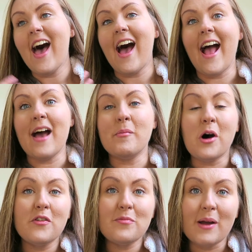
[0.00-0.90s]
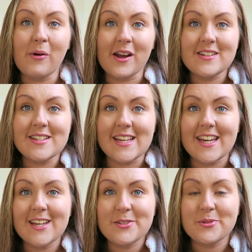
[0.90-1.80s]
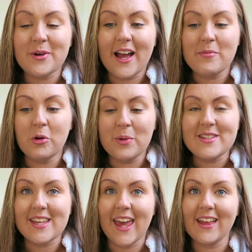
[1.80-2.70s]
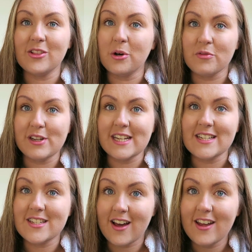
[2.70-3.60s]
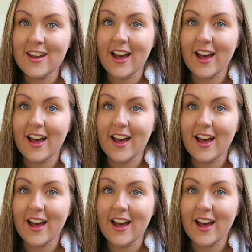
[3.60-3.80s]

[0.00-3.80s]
I am off of my work today, so I am hoping to get a lot of reading done.